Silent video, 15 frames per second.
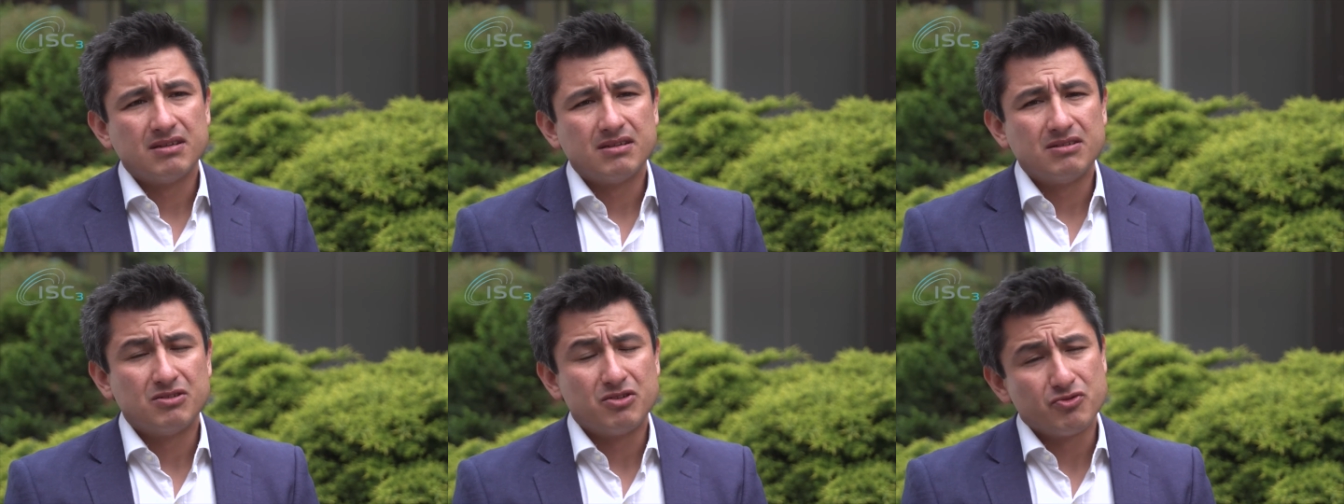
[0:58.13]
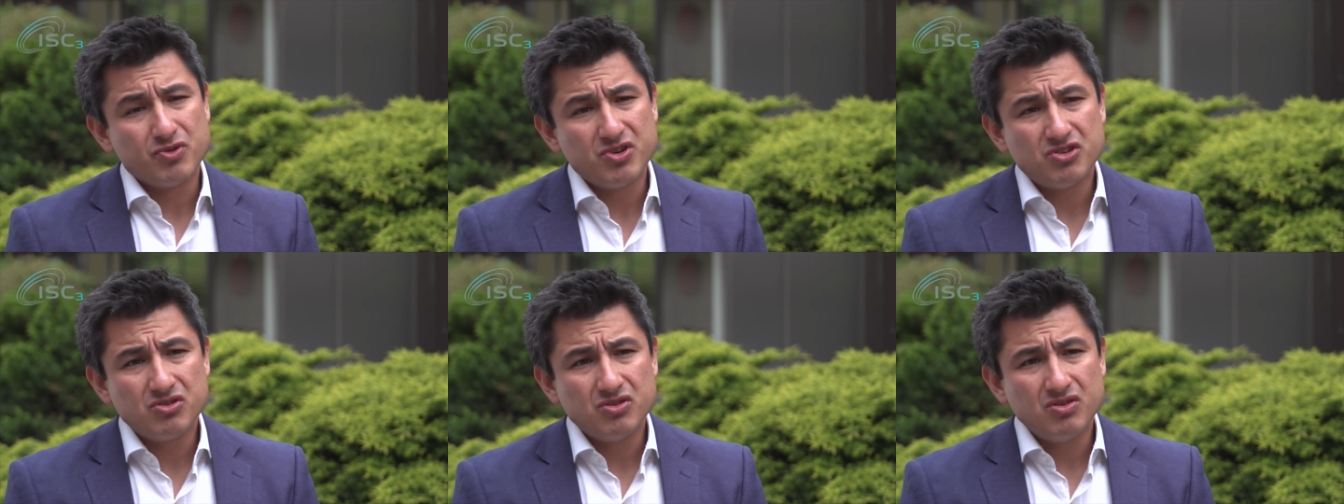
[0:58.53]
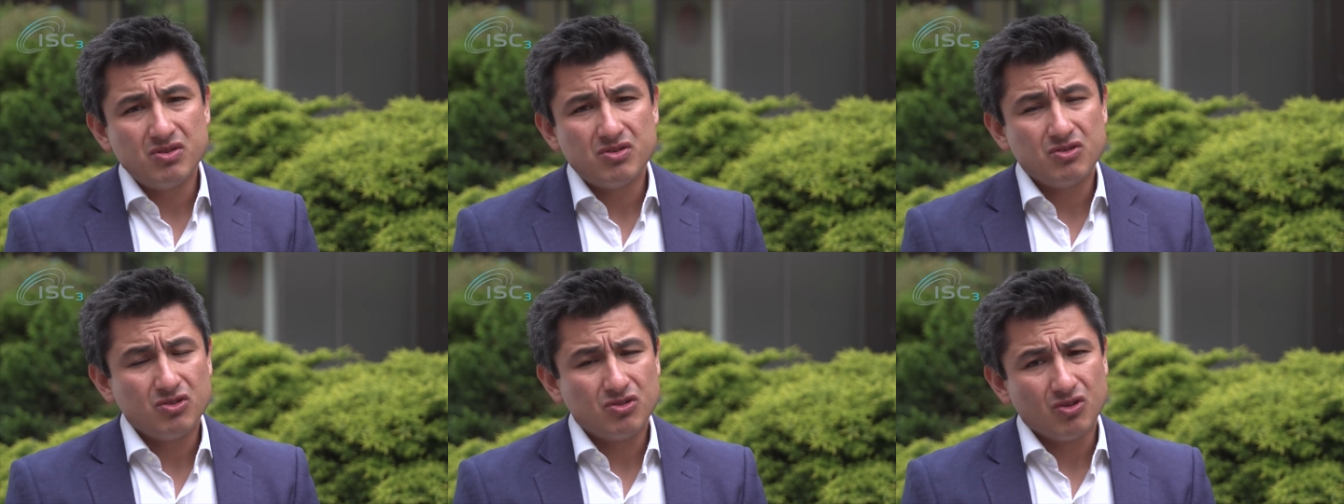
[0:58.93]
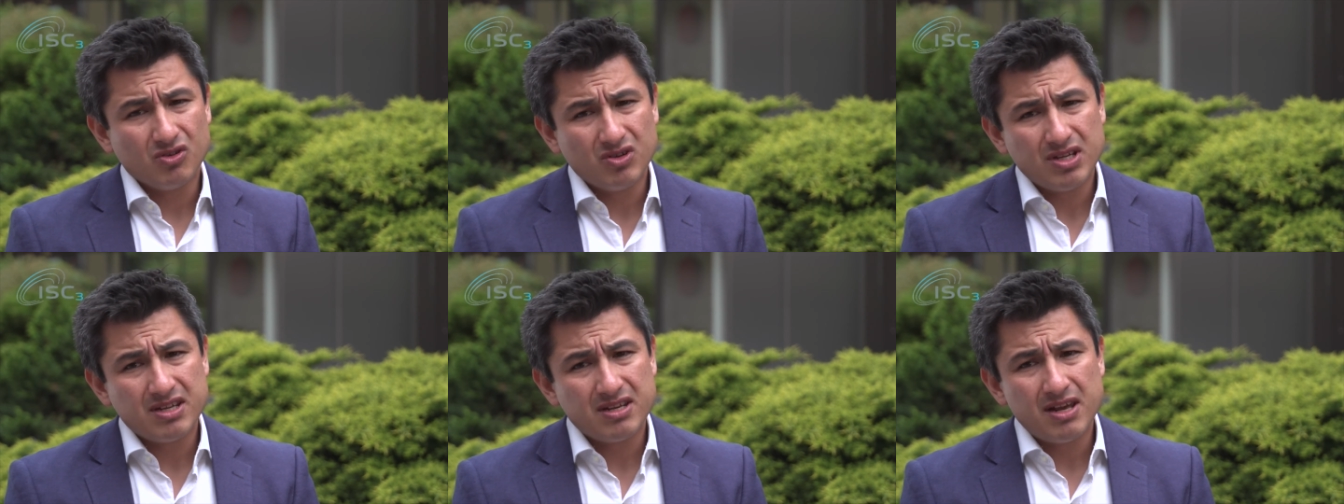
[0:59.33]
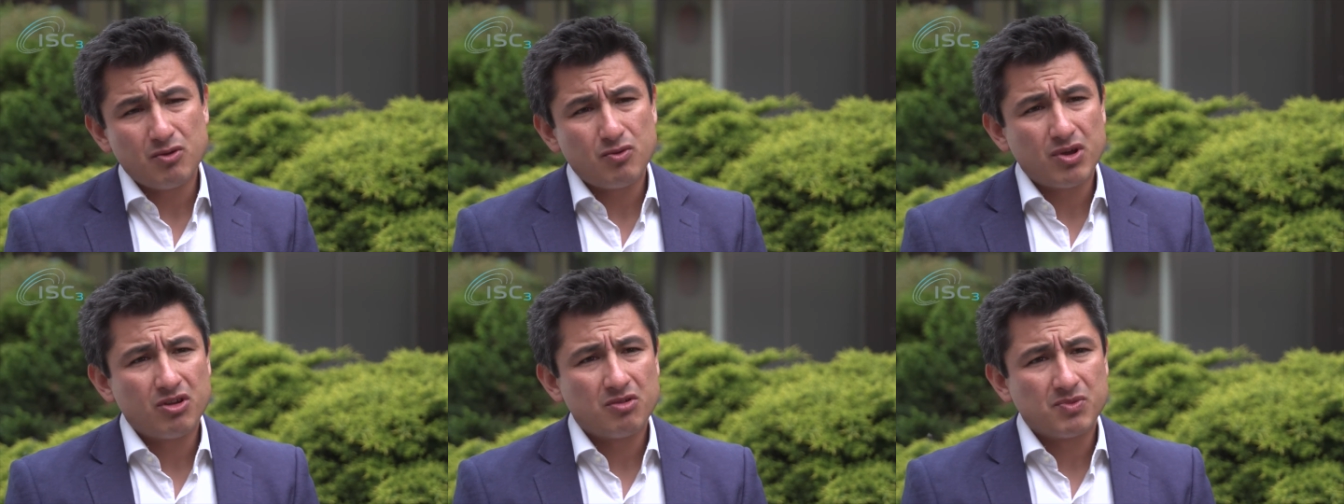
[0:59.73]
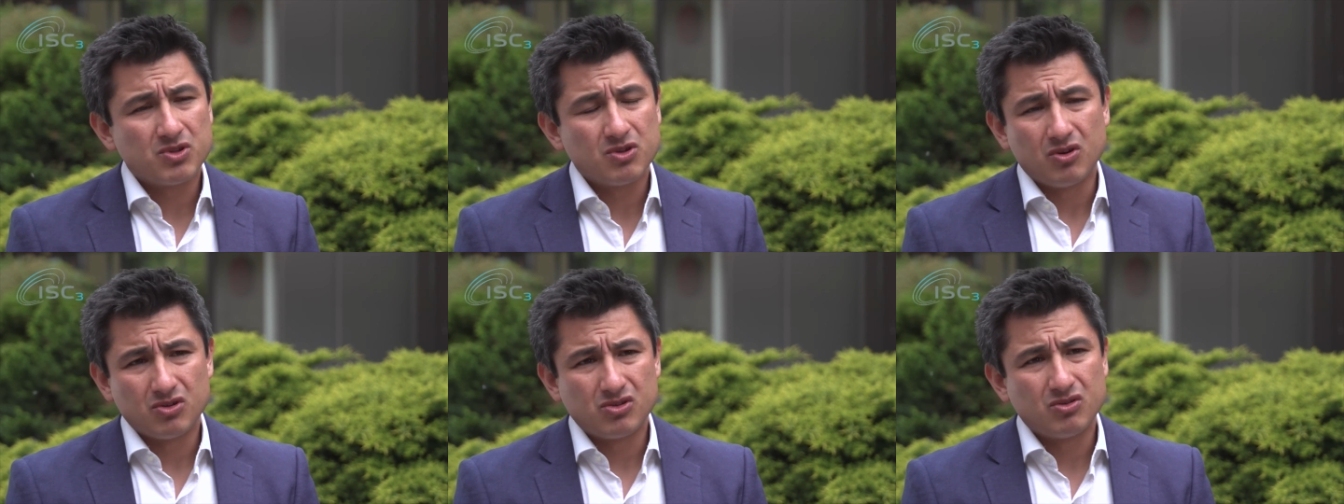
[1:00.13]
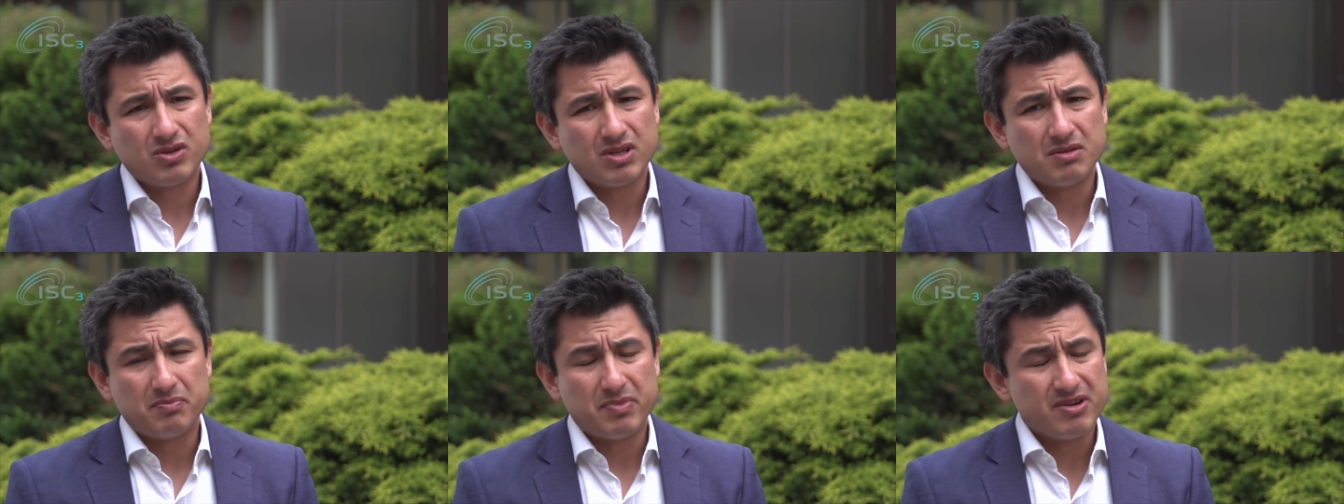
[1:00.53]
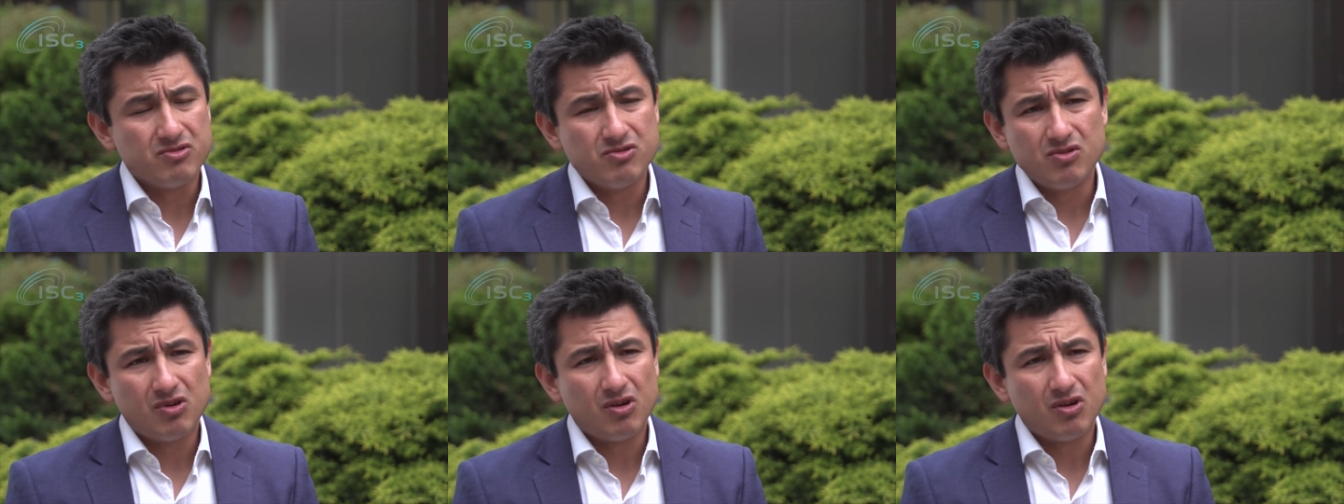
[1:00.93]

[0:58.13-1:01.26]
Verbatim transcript: in the region, not only in Ecuador, but also in Peru,